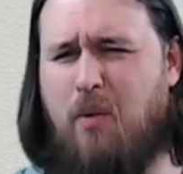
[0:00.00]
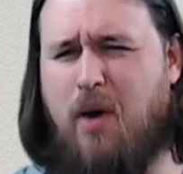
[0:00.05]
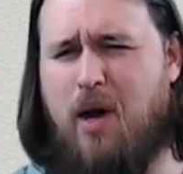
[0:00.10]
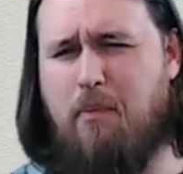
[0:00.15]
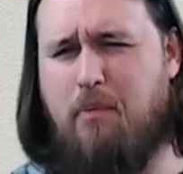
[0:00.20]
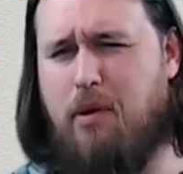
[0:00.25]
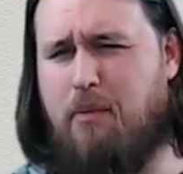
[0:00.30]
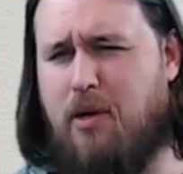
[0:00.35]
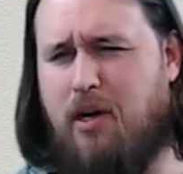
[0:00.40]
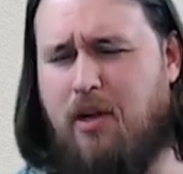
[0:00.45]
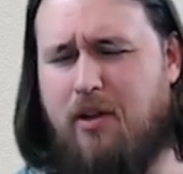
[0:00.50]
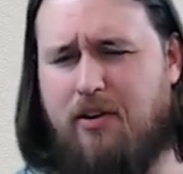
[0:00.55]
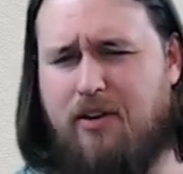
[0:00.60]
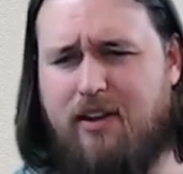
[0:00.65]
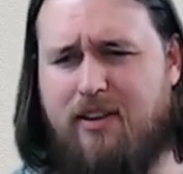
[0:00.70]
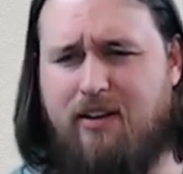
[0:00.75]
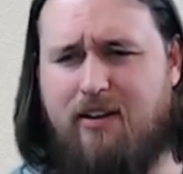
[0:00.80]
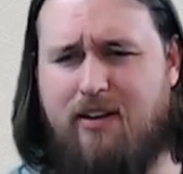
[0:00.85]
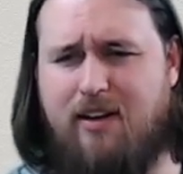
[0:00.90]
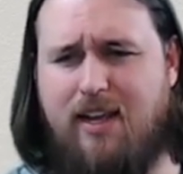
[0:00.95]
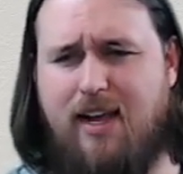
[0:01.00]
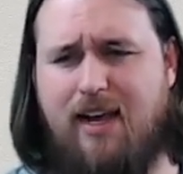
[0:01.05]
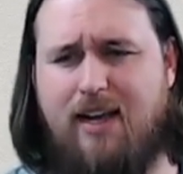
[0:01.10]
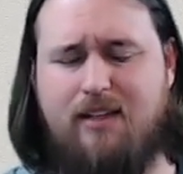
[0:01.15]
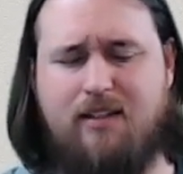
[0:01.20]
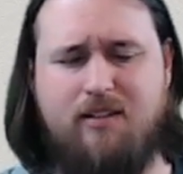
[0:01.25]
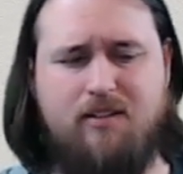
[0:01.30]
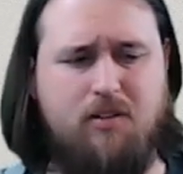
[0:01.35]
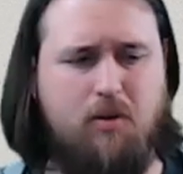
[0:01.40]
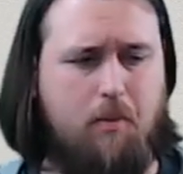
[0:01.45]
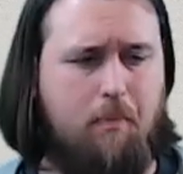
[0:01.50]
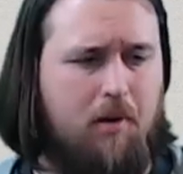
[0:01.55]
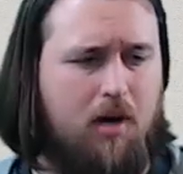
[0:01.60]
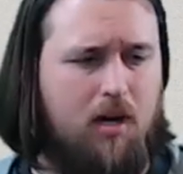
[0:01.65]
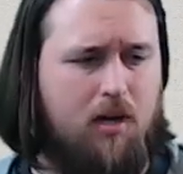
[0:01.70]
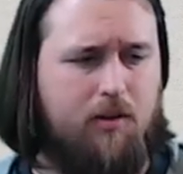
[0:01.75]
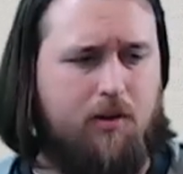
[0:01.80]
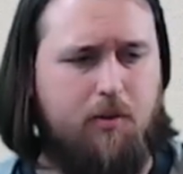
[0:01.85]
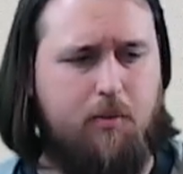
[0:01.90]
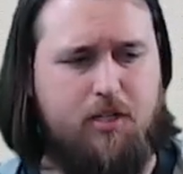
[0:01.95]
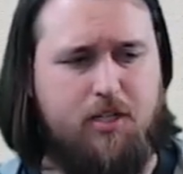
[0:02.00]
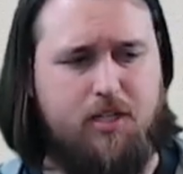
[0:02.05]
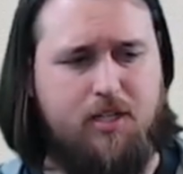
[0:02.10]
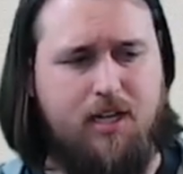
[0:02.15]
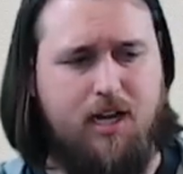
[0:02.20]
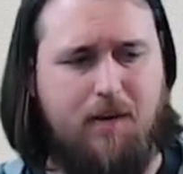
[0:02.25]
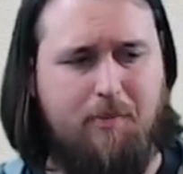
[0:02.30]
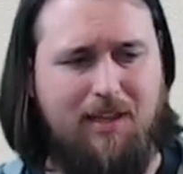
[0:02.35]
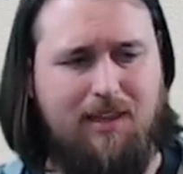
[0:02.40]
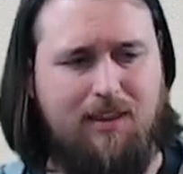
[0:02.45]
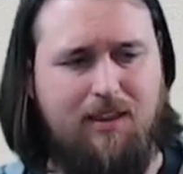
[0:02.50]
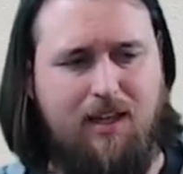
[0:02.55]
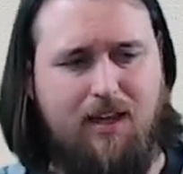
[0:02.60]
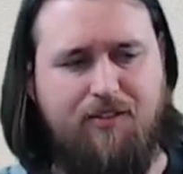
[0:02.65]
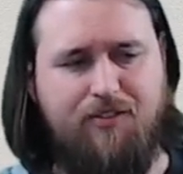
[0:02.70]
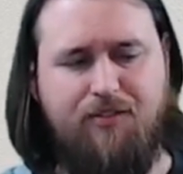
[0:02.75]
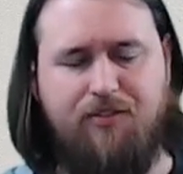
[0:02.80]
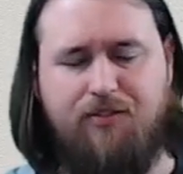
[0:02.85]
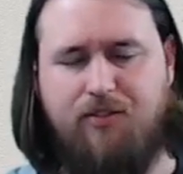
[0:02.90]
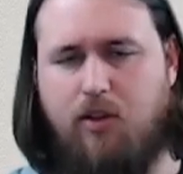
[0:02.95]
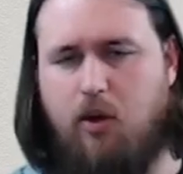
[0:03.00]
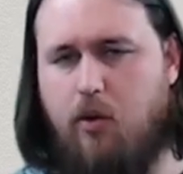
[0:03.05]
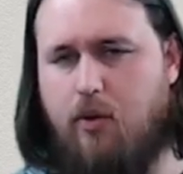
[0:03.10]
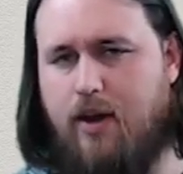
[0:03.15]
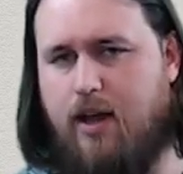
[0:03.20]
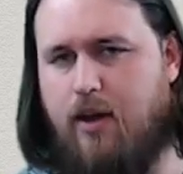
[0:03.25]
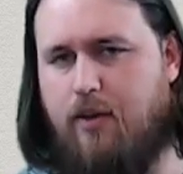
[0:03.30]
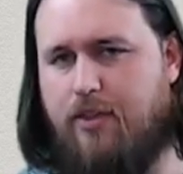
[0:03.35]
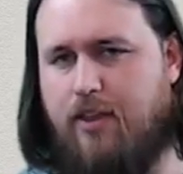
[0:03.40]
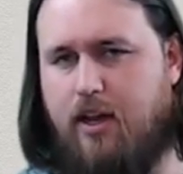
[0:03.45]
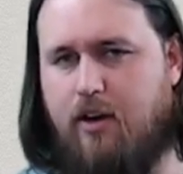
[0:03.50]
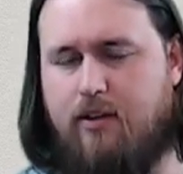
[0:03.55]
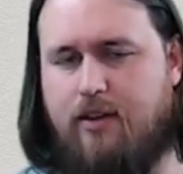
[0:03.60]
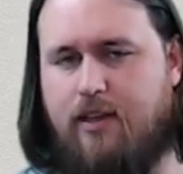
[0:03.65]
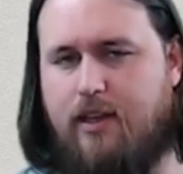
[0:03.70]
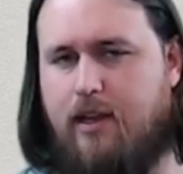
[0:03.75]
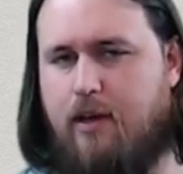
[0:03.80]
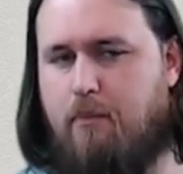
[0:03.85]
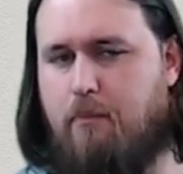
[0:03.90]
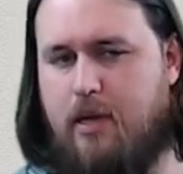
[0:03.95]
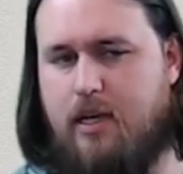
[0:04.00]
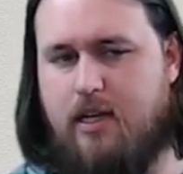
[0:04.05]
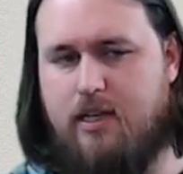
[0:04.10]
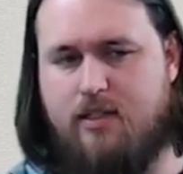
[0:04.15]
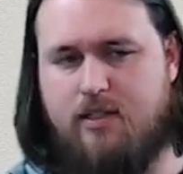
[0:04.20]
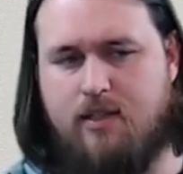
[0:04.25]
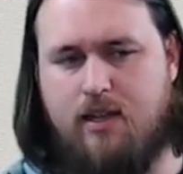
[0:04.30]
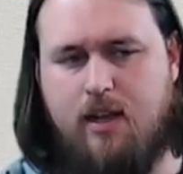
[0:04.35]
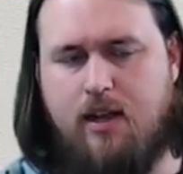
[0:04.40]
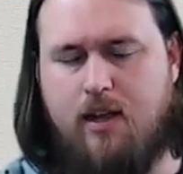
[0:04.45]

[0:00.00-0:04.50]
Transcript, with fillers: Why put Pollard in there yet? And so Pollard would just kind of be left floating out there in the abyss,